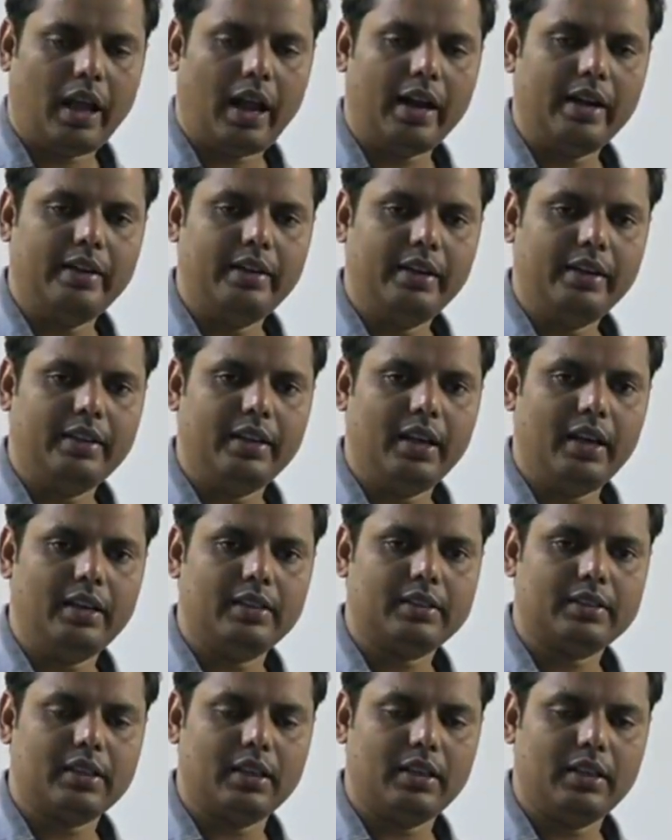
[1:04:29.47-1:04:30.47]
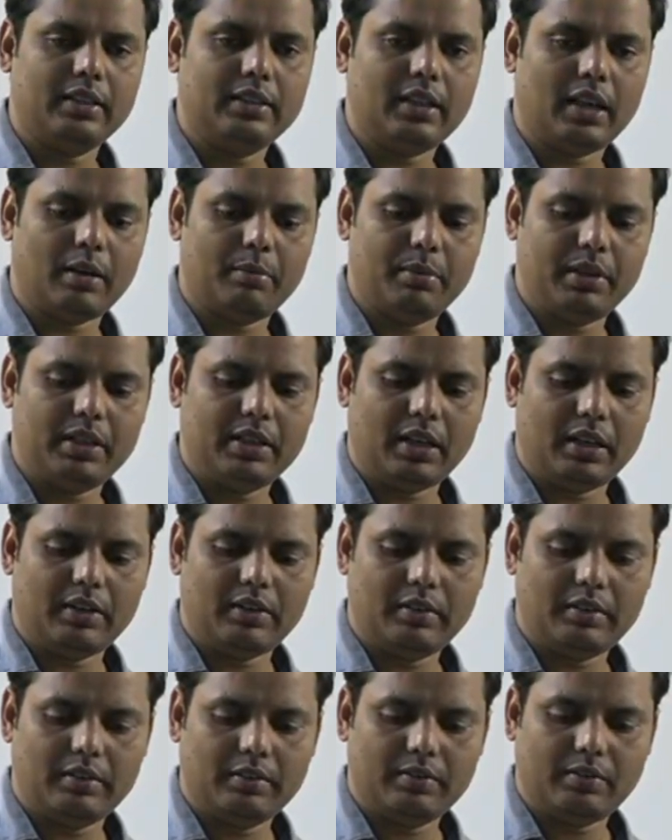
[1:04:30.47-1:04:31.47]
and detailed studies have been
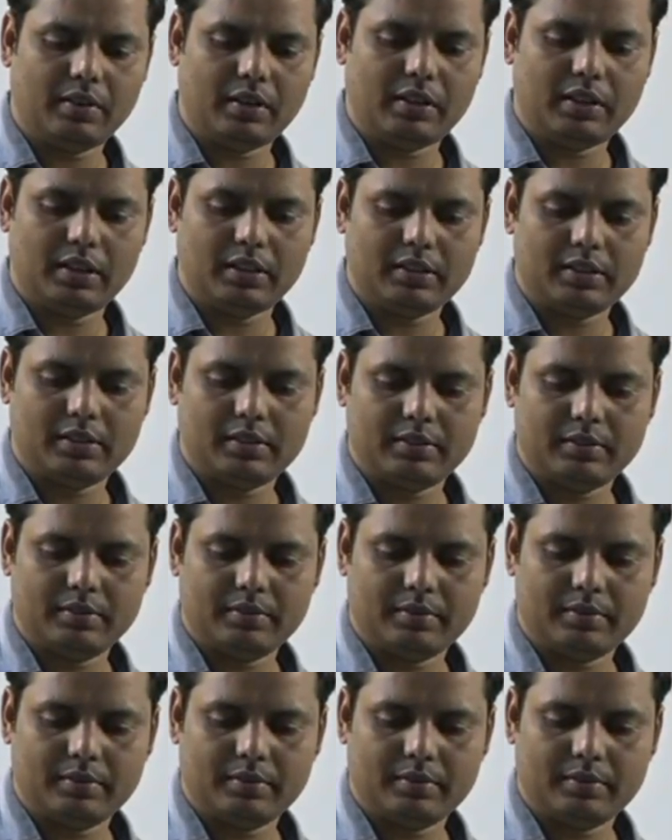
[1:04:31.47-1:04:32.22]
done for this.